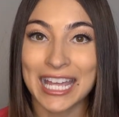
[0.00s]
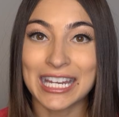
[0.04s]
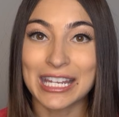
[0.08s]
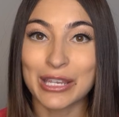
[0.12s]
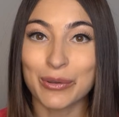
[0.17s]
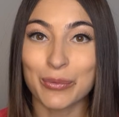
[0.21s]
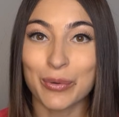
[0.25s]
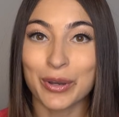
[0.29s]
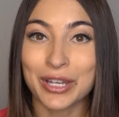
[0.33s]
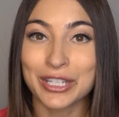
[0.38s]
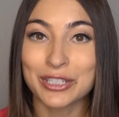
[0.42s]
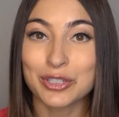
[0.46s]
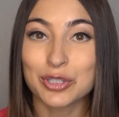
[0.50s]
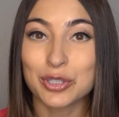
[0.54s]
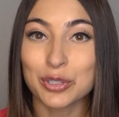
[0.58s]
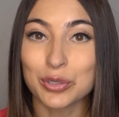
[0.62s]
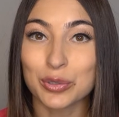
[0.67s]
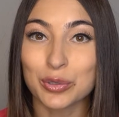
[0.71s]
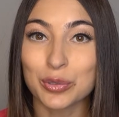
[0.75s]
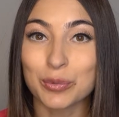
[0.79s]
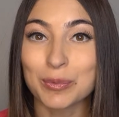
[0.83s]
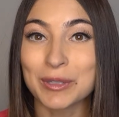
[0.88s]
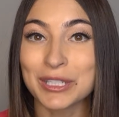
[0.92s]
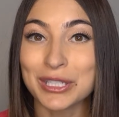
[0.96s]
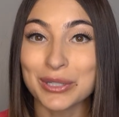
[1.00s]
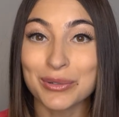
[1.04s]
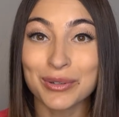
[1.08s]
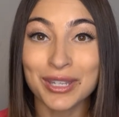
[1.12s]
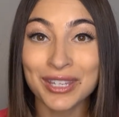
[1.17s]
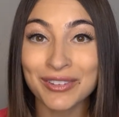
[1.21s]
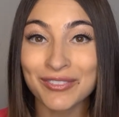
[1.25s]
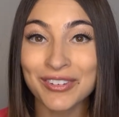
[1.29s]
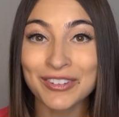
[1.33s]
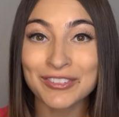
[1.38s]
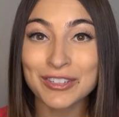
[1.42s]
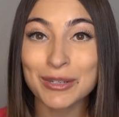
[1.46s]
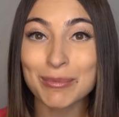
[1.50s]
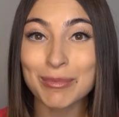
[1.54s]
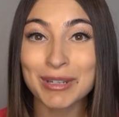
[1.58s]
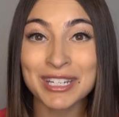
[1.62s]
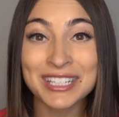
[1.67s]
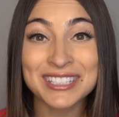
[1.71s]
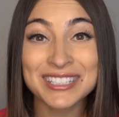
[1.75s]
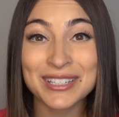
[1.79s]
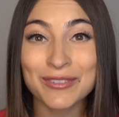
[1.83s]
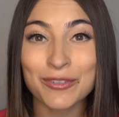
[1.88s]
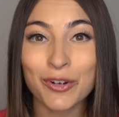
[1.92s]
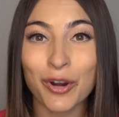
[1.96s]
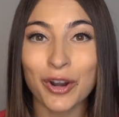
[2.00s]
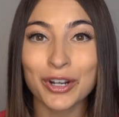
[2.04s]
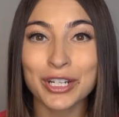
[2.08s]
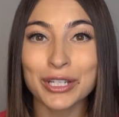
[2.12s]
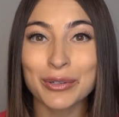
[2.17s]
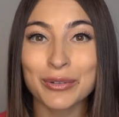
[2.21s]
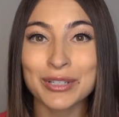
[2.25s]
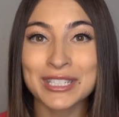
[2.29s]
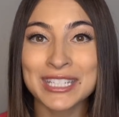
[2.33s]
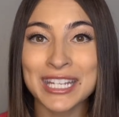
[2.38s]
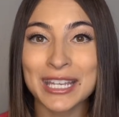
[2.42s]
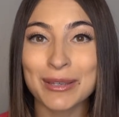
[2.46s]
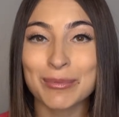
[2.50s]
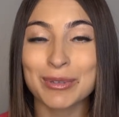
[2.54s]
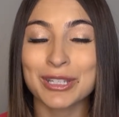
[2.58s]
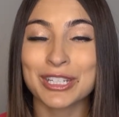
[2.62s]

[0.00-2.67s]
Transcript: anyone to be doing 50 minutes of cardio a day,